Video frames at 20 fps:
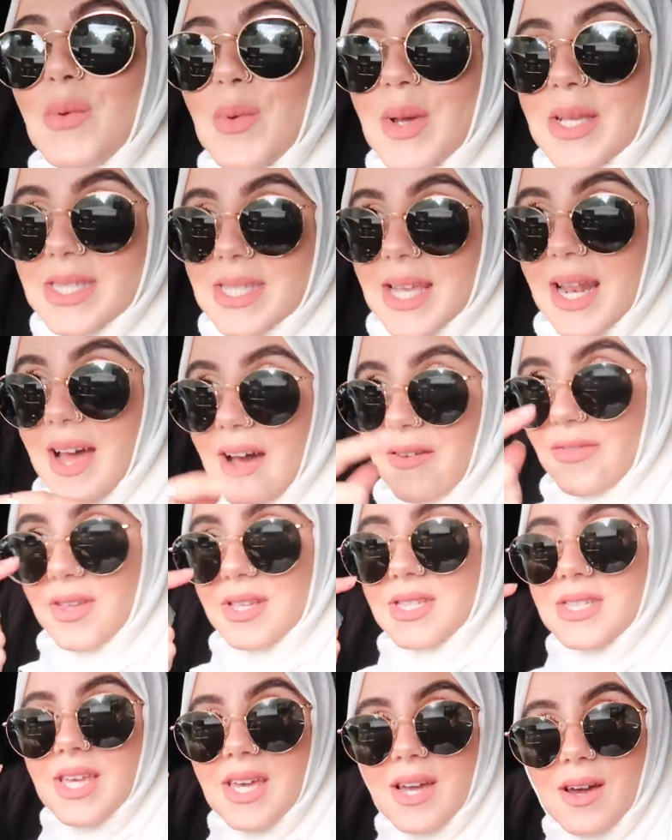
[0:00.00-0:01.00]
We still have
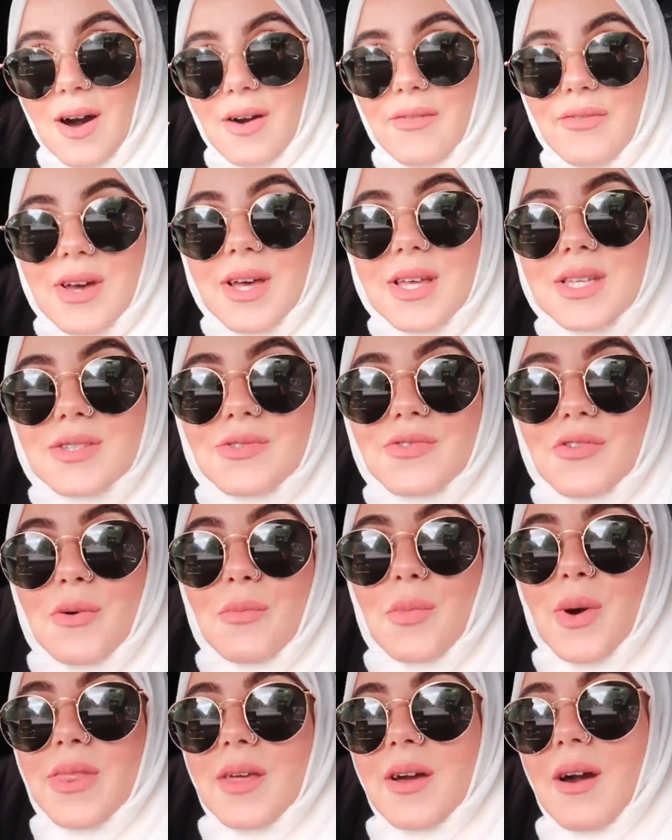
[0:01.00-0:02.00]
the seat covers
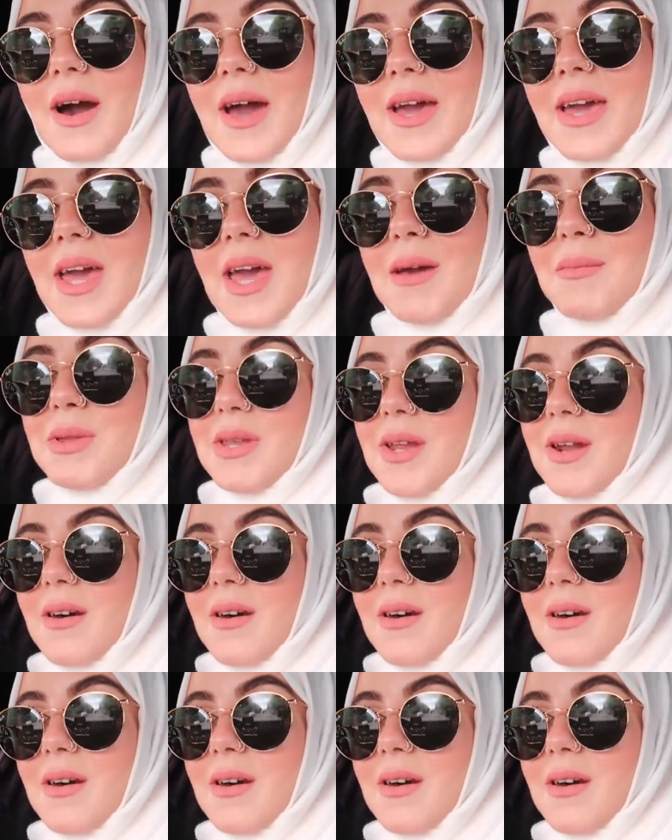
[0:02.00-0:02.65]
from when the guy came and